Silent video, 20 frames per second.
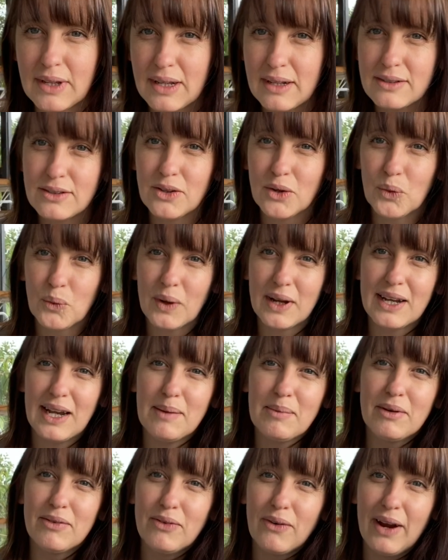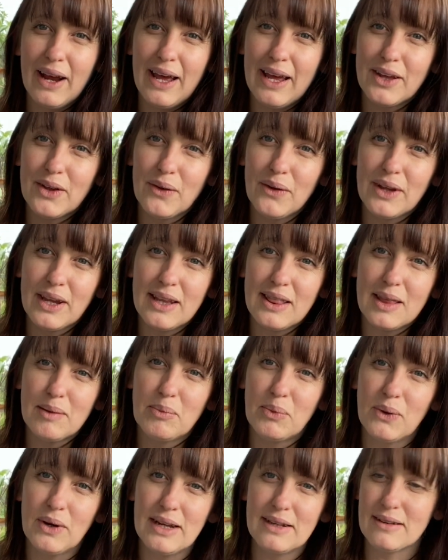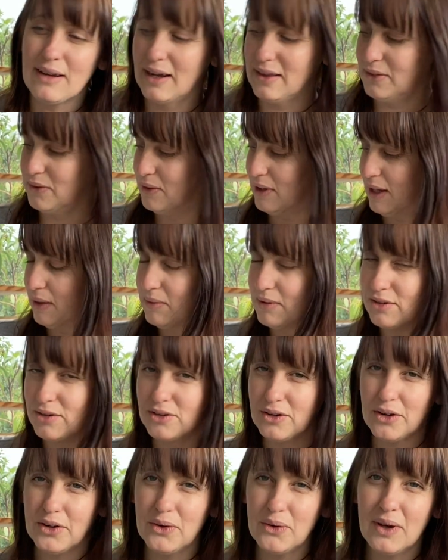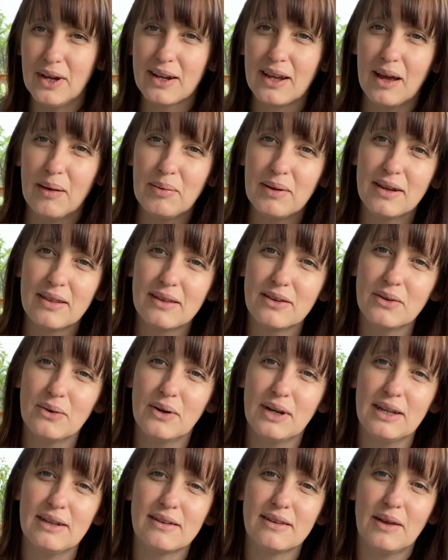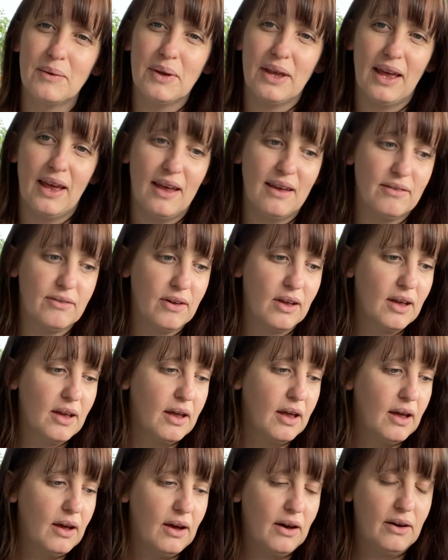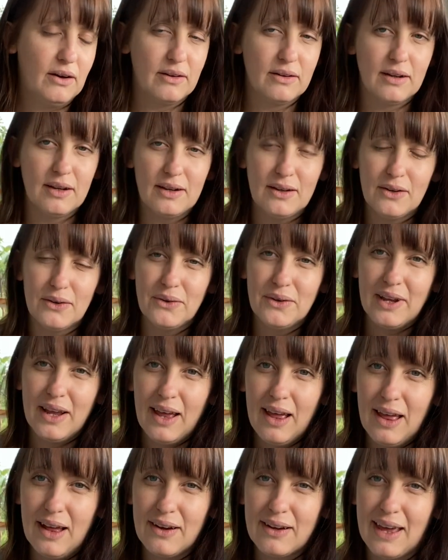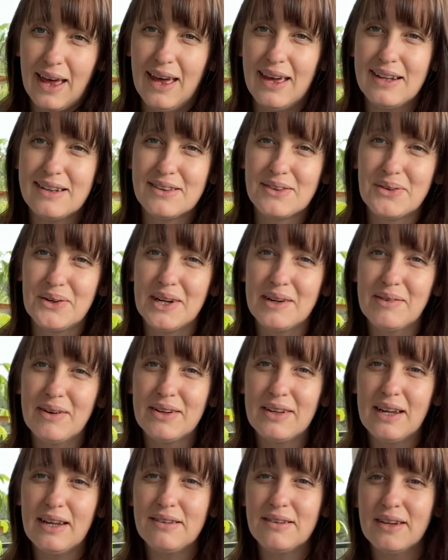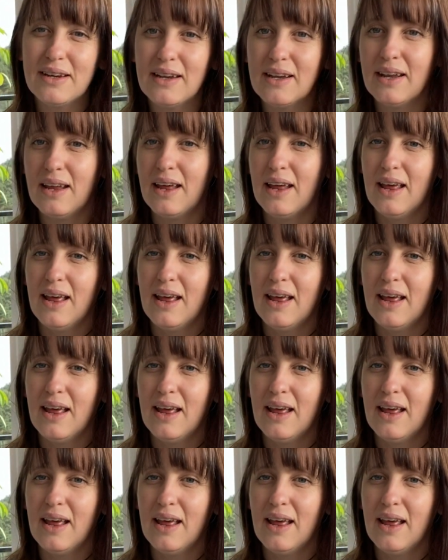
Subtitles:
So quickly before I go and get the boys, I thought I would show you a couple of the toys that we have on Luna, our cat's toy rotation.